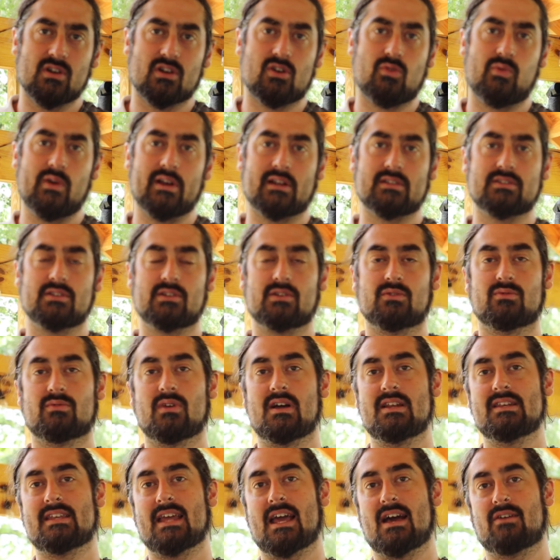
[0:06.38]
a quick little
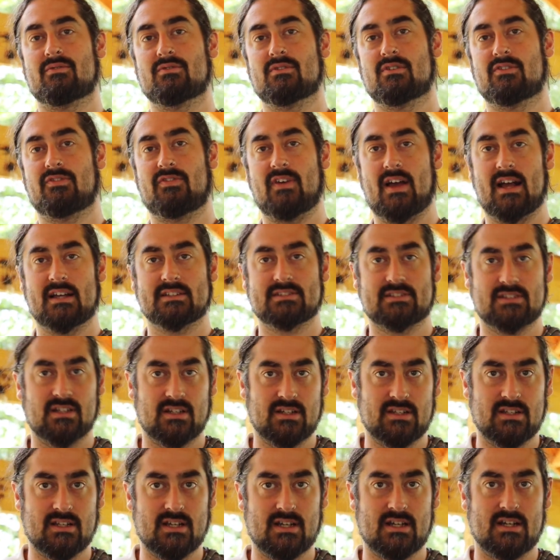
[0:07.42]
rundown real fast
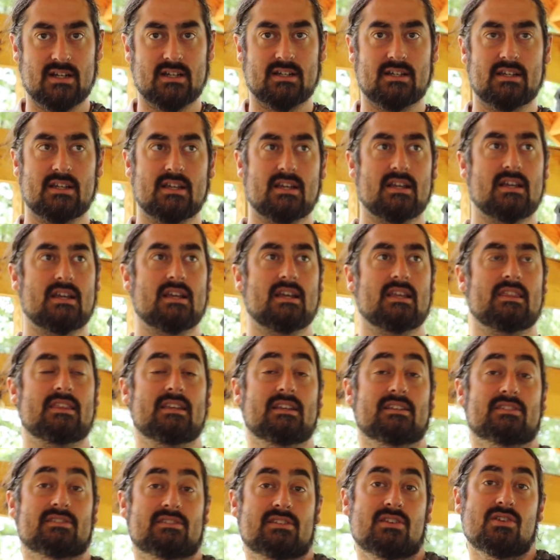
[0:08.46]
on
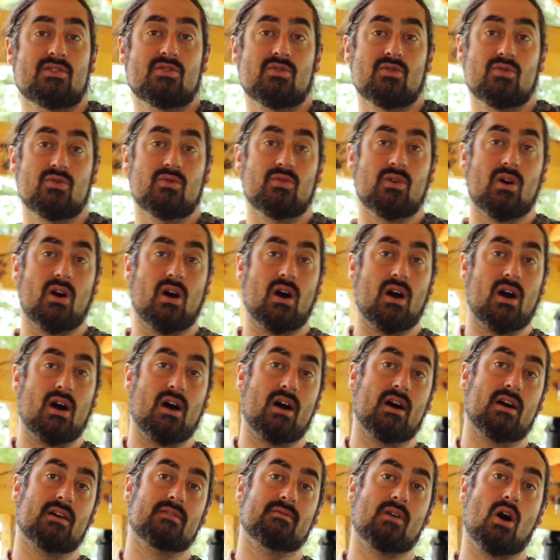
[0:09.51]
these new
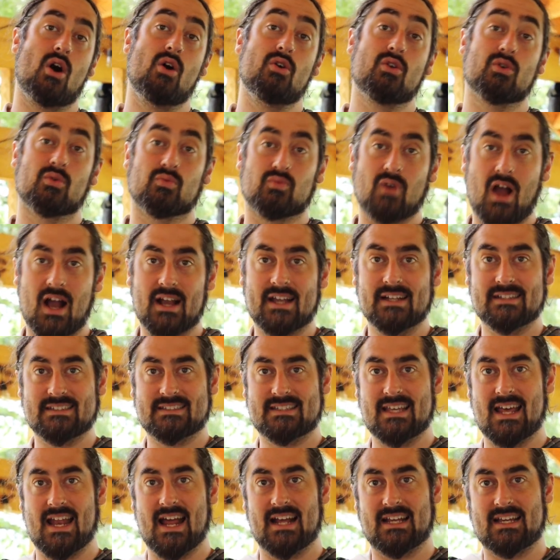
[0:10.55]
HOHNER Rockets
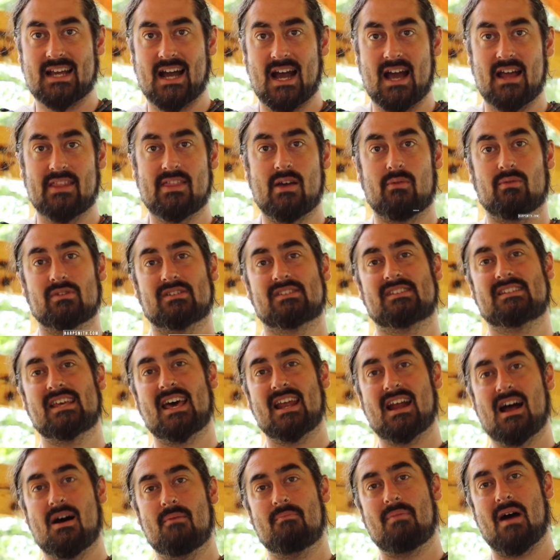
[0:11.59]
that I got that were
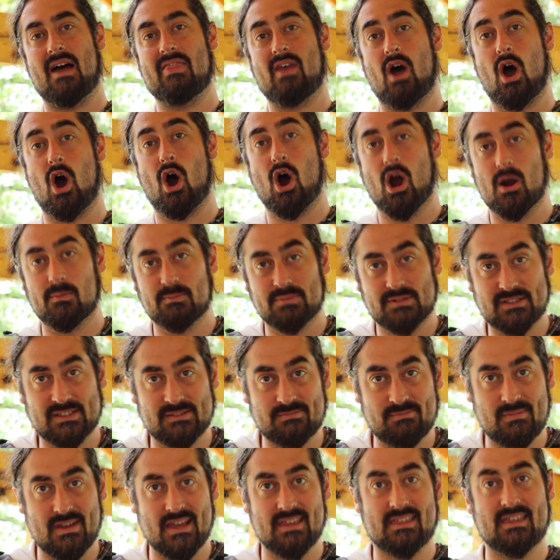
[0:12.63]
set up by the
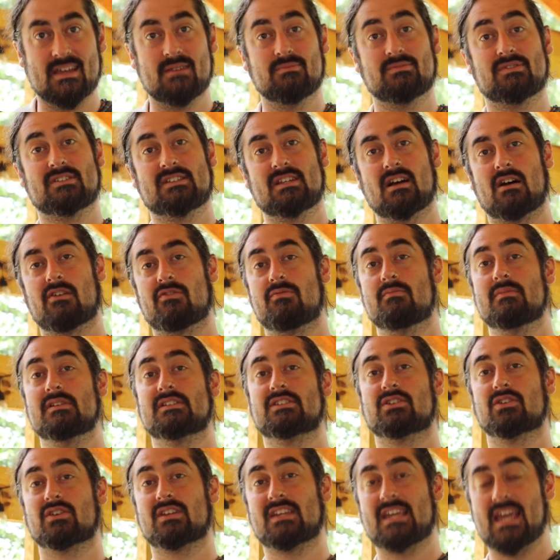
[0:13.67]
HARPSMITH himself,
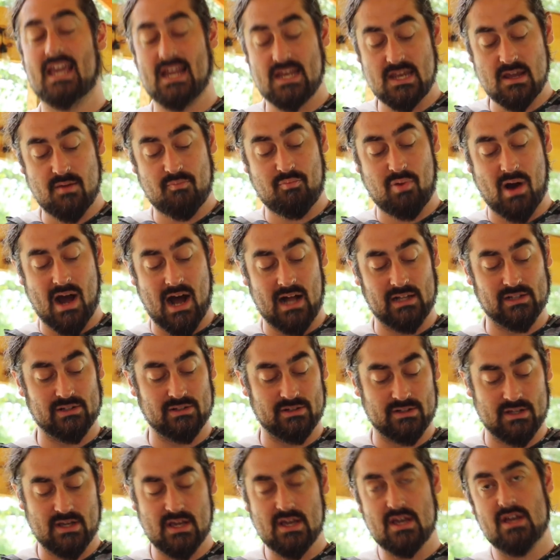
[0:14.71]
Mr. Kenya
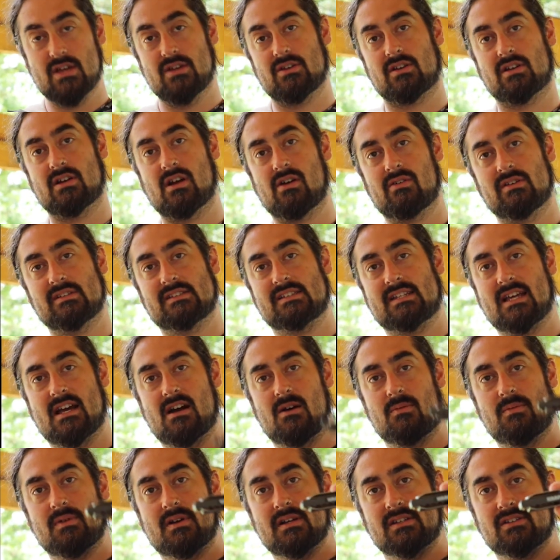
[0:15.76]
Pollard. You can always
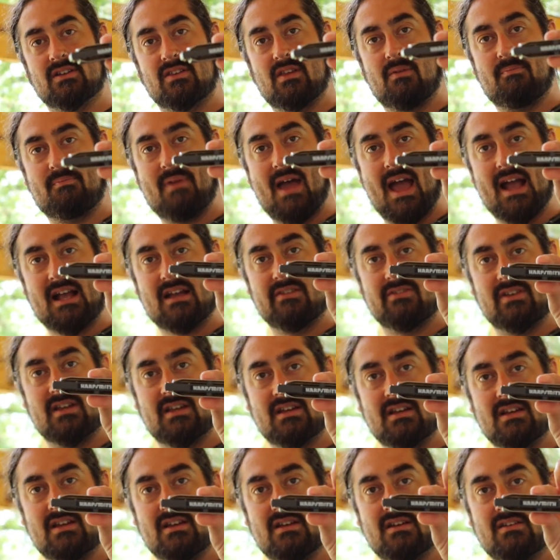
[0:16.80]
tell because on the back of it,
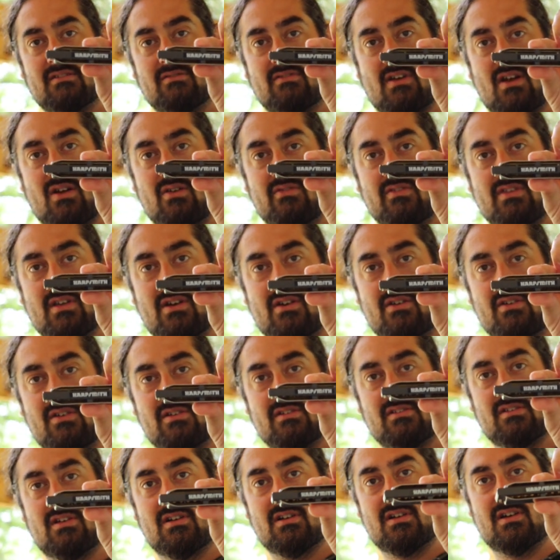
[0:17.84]
right over the
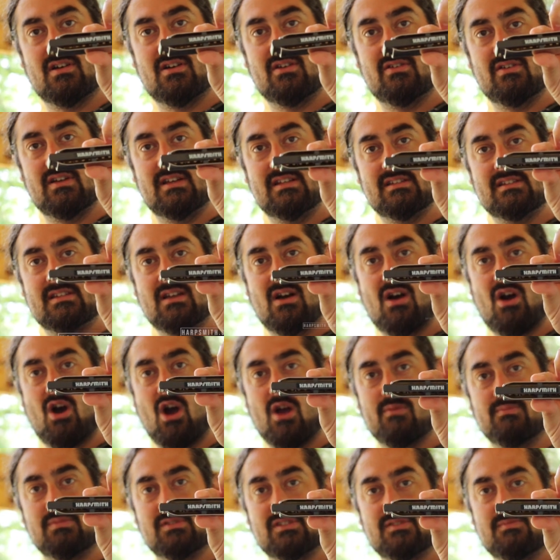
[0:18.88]
HOHNER logo, is the
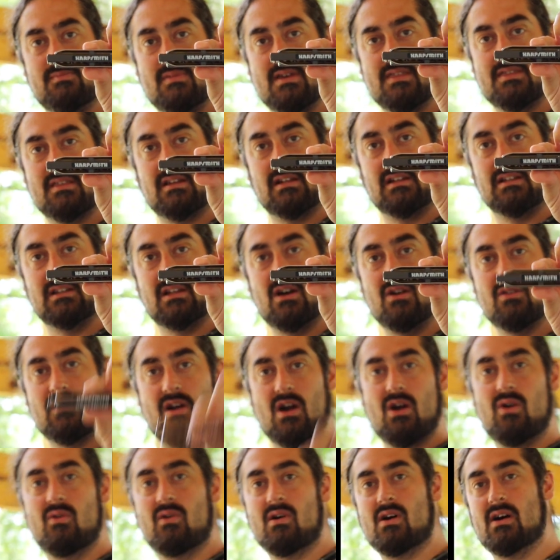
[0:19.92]
HARPSMITH
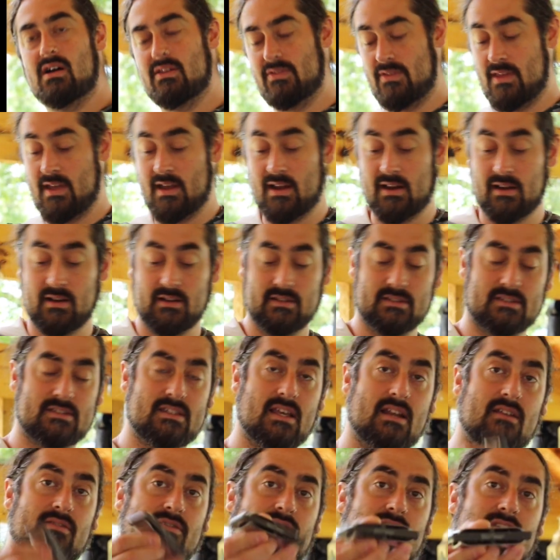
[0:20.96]
logo on there
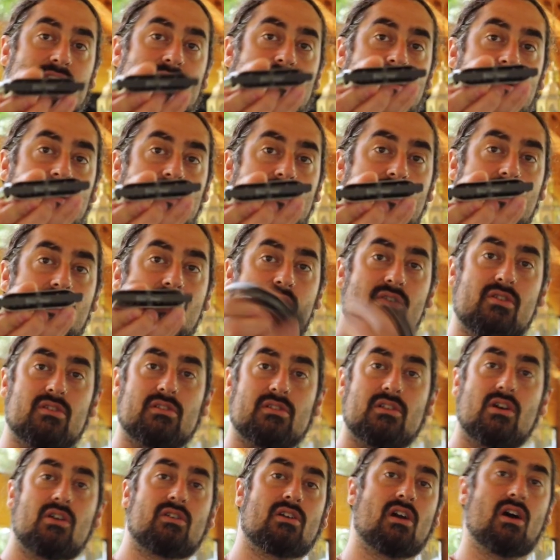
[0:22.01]
instead of just the HOHNER
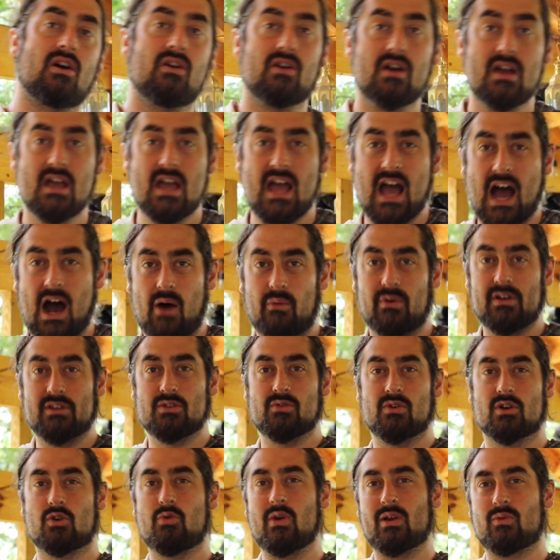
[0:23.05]
logo. I want to do
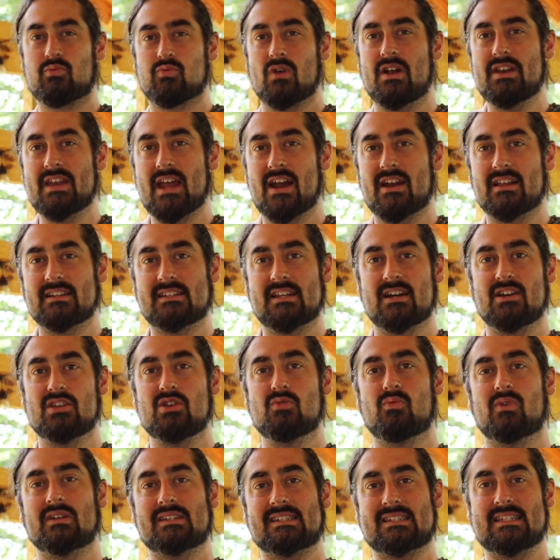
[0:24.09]
a quick rundown and tell you
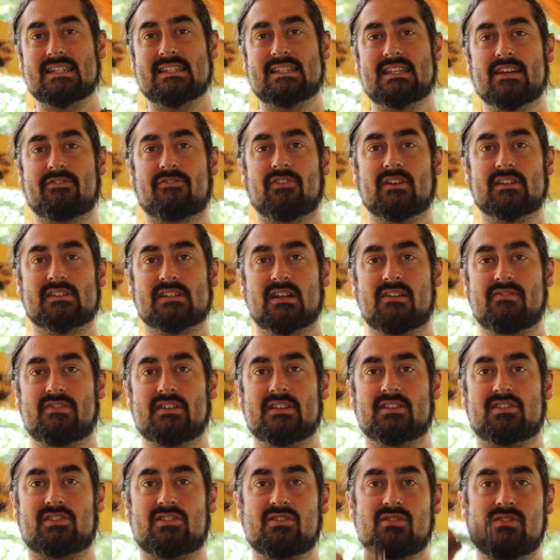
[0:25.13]
what's the difference of
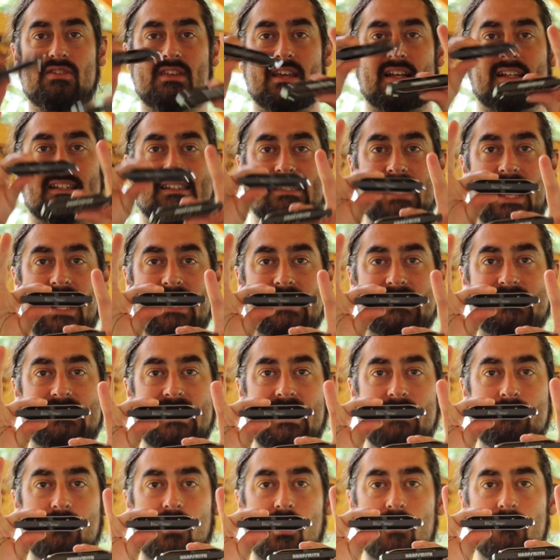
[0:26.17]
these two. The exact
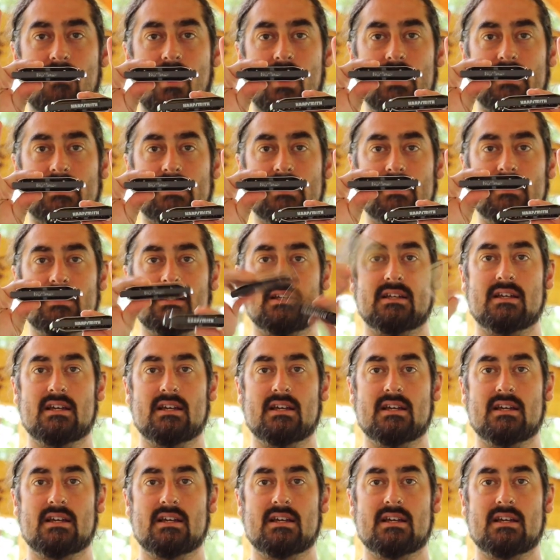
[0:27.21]
same harmonica.